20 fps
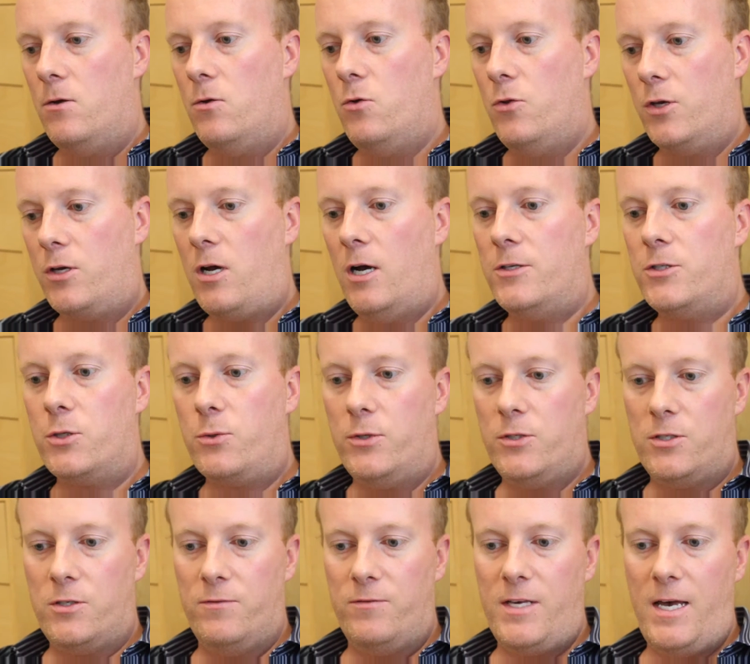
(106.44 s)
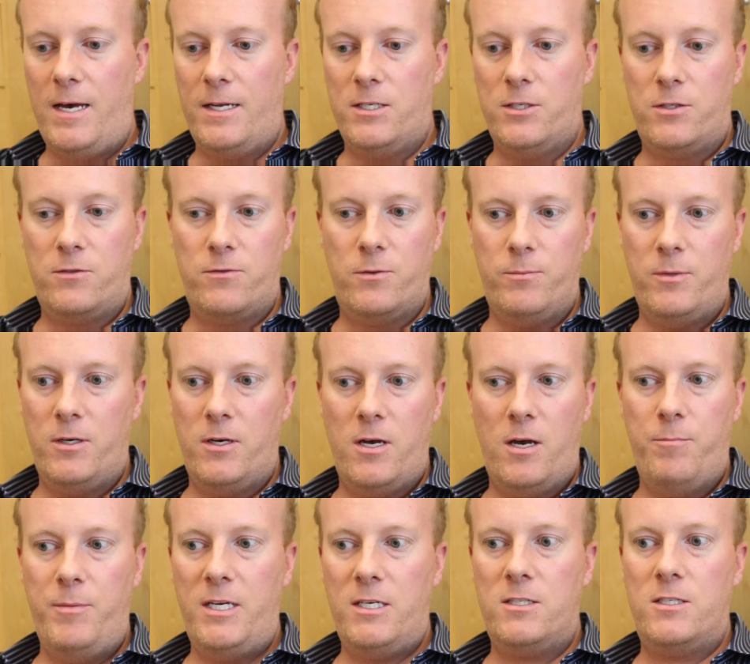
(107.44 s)
The consequence of that is, from
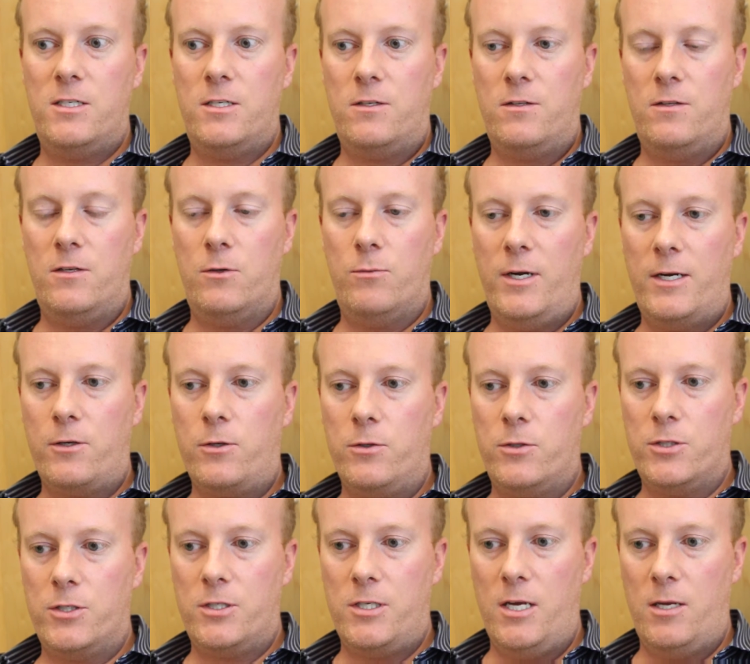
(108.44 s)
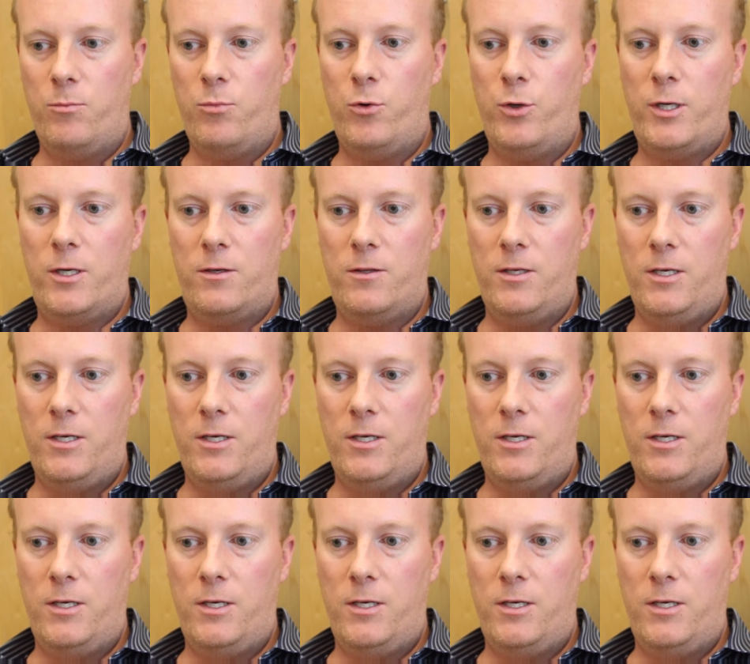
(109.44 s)
a basic theoretical standpoint,